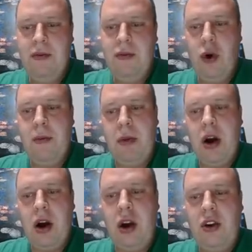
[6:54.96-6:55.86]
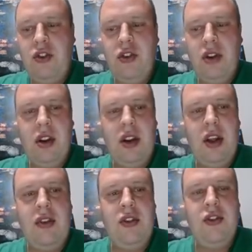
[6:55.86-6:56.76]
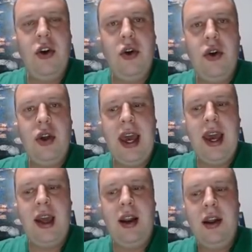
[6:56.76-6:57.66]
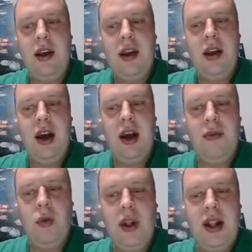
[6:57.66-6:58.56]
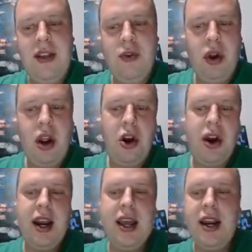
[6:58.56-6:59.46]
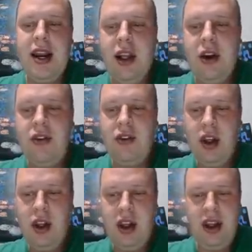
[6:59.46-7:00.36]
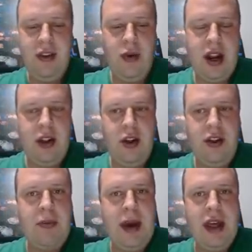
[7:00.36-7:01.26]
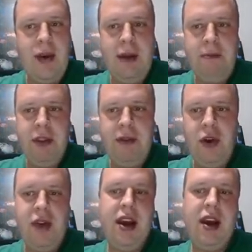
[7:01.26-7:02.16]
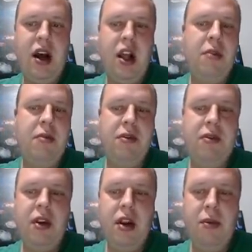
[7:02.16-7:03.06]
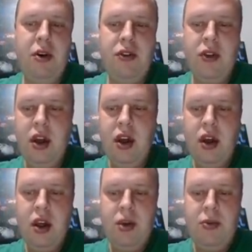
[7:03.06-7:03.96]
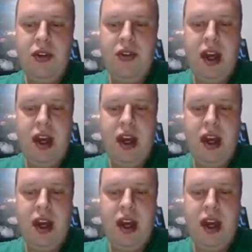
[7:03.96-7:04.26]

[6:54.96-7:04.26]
For March, there was a total gain of $1,198. Easy way to do this, by the way, if you have a column of numbers, you press